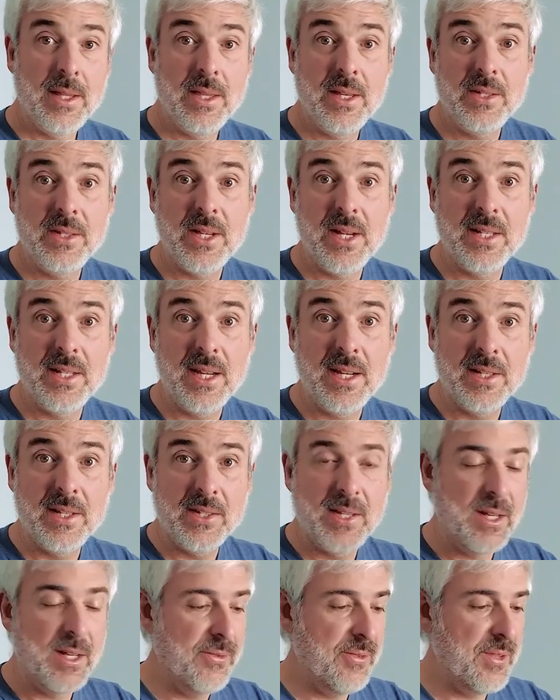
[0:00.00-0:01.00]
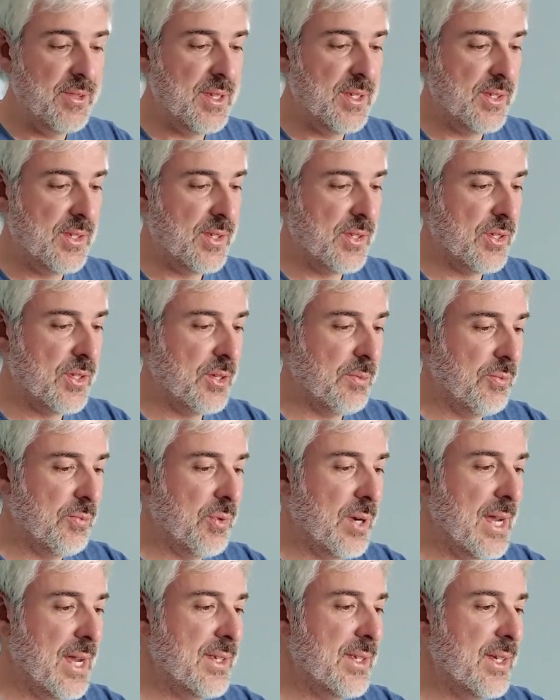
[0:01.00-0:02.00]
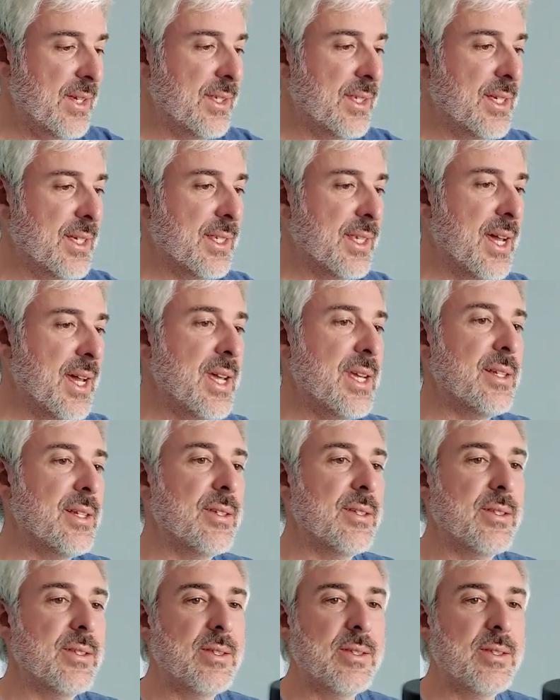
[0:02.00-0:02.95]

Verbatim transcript: This antenna itself is surprisingly light.